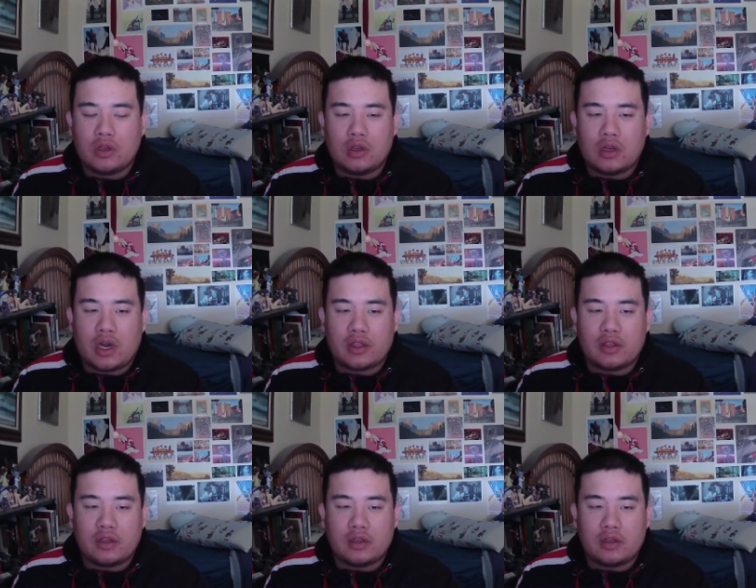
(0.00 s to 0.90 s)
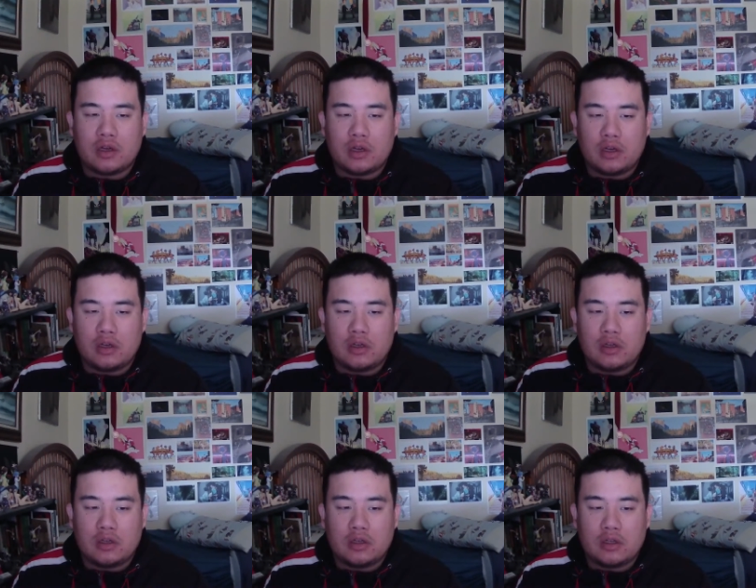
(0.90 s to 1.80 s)
I think uh,
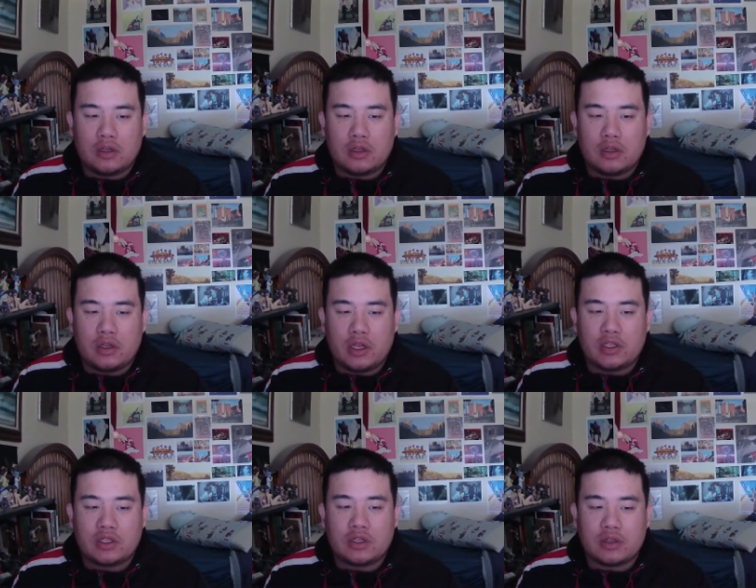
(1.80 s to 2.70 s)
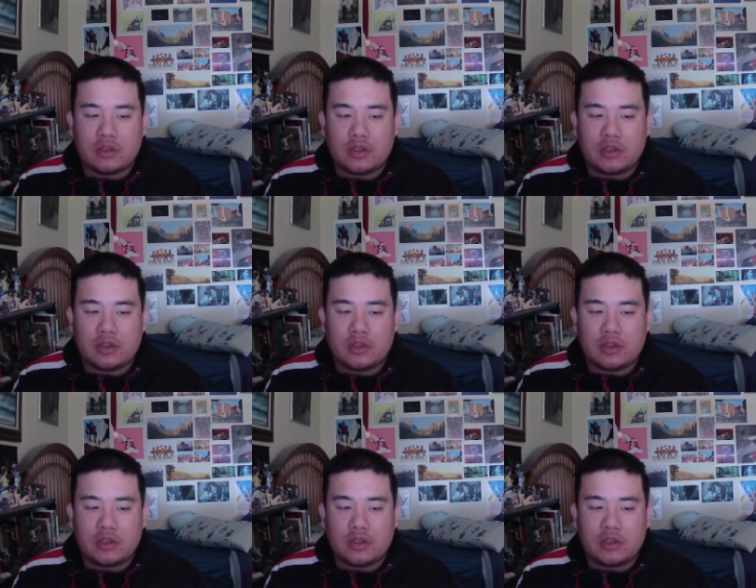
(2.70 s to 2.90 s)
instinct